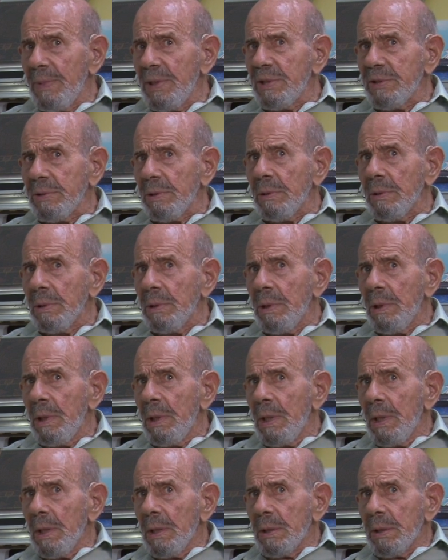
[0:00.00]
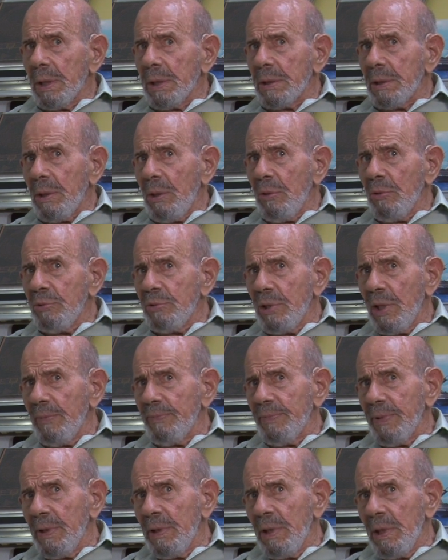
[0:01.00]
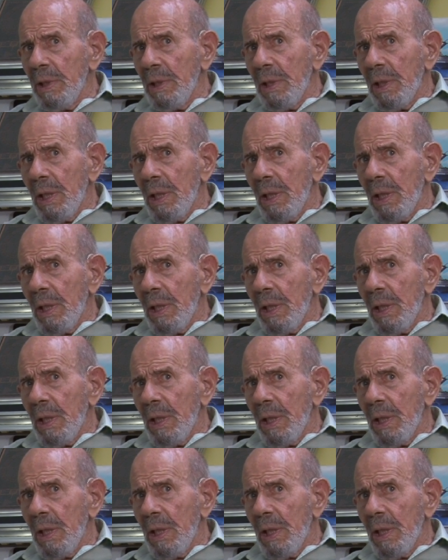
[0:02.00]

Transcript: missile that goes up the